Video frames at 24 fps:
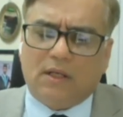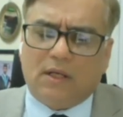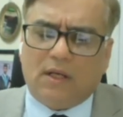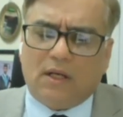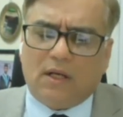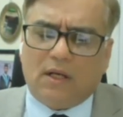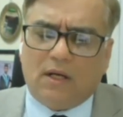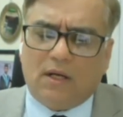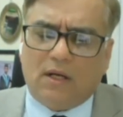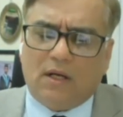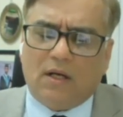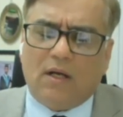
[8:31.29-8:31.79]

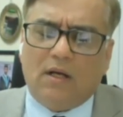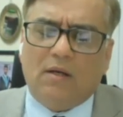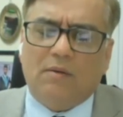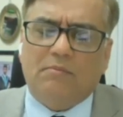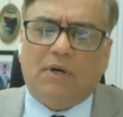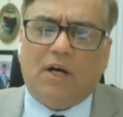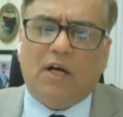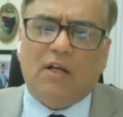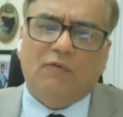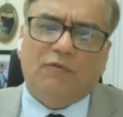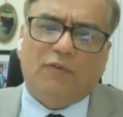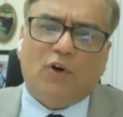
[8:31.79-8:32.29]
Uh,
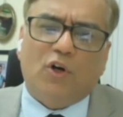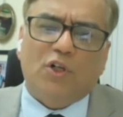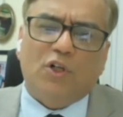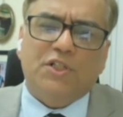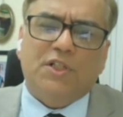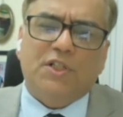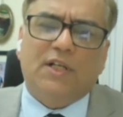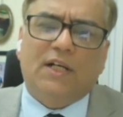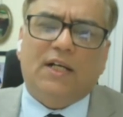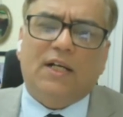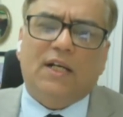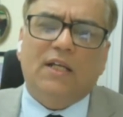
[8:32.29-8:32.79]

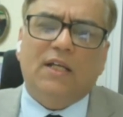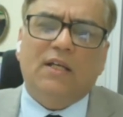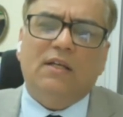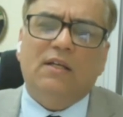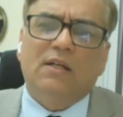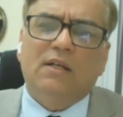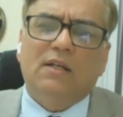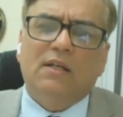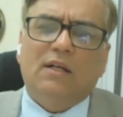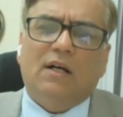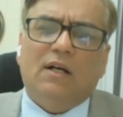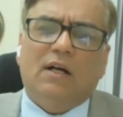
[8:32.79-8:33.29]
unfortunately,
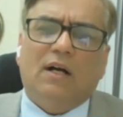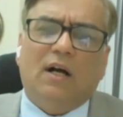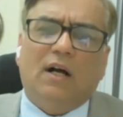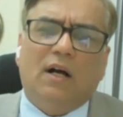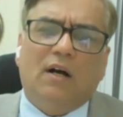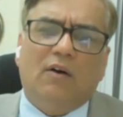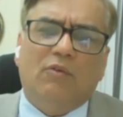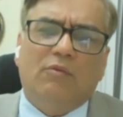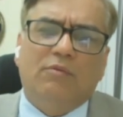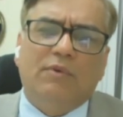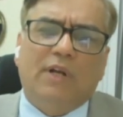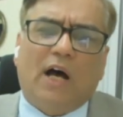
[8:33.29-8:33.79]

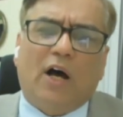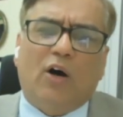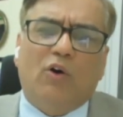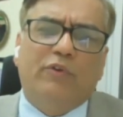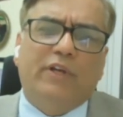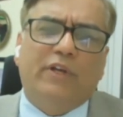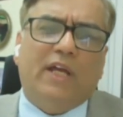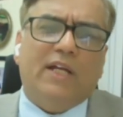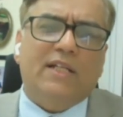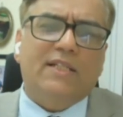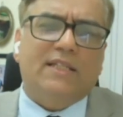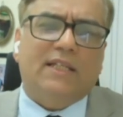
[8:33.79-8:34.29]
uh, now
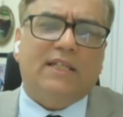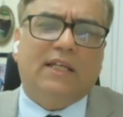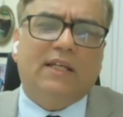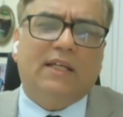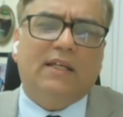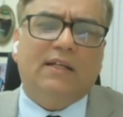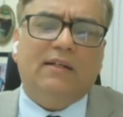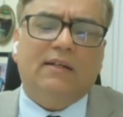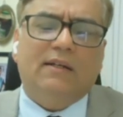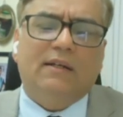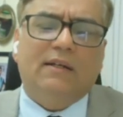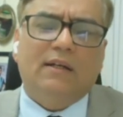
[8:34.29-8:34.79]
we are
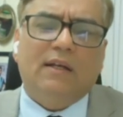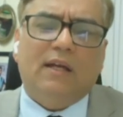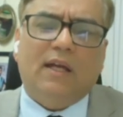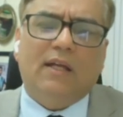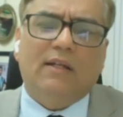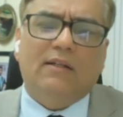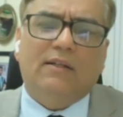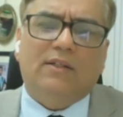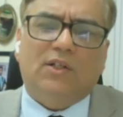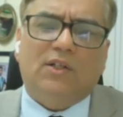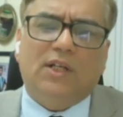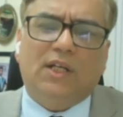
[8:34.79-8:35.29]
seeing
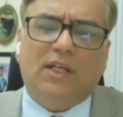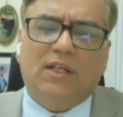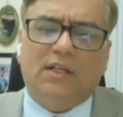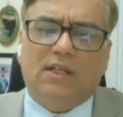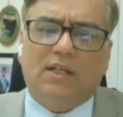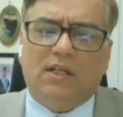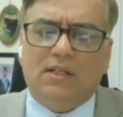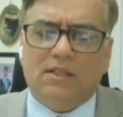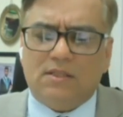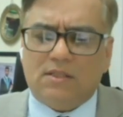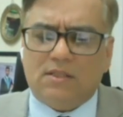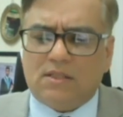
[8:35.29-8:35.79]
in three
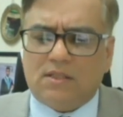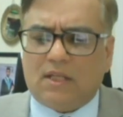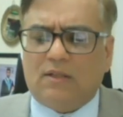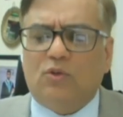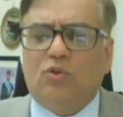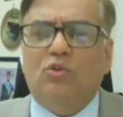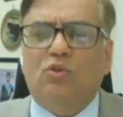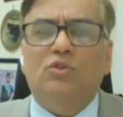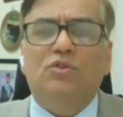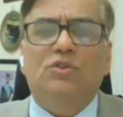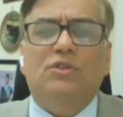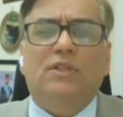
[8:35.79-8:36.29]
years that
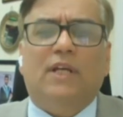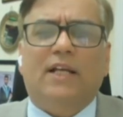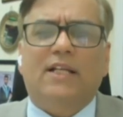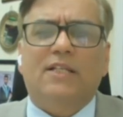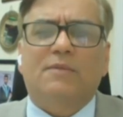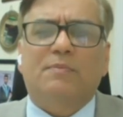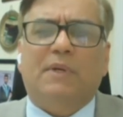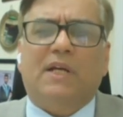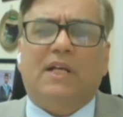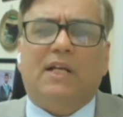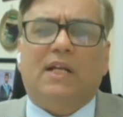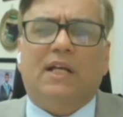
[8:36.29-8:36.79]
those
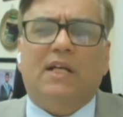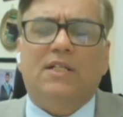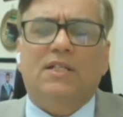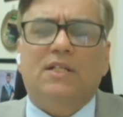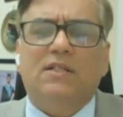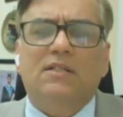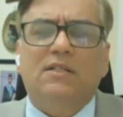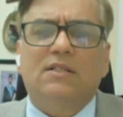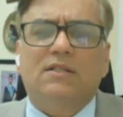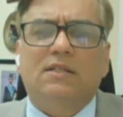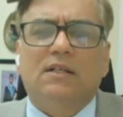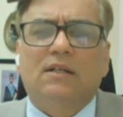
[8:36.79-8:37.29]

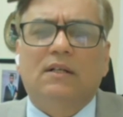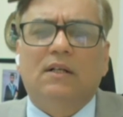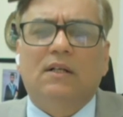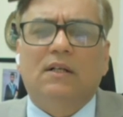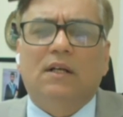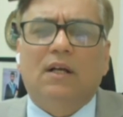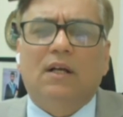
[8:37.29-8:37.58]
expectations